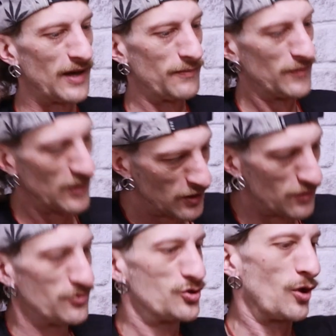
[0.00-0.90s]
that
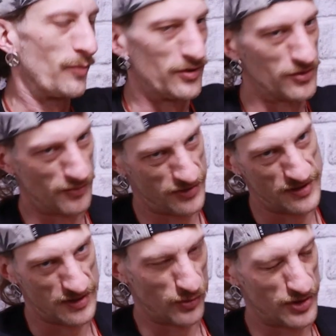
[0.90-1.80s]
chop and drop
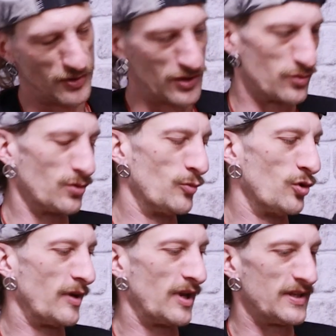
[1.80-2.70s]
system, which we can talk
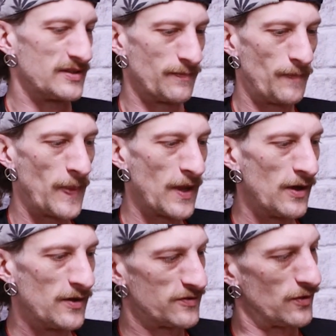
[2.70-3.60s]
more about later.
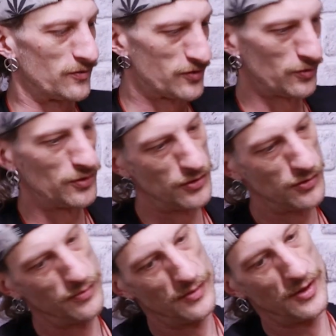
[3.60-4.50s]
So
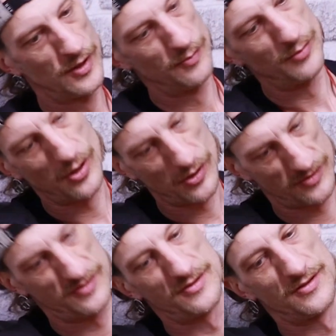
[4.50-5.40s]
soil,
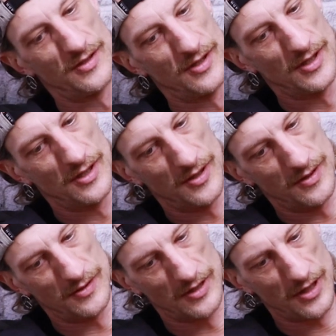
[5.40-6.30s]
pots,
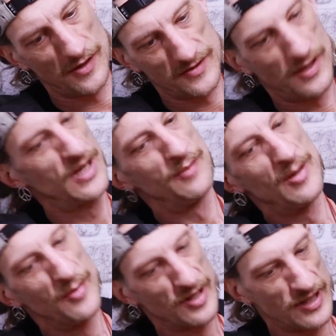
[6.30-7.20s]
your life cycle
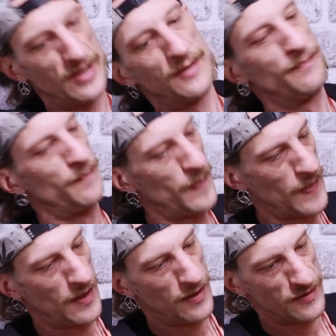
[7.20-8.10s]
amendment kit,
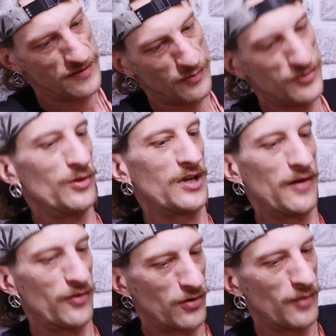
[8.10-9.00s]
some sort of
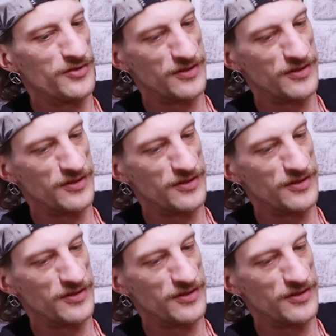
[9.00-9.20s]
cover crop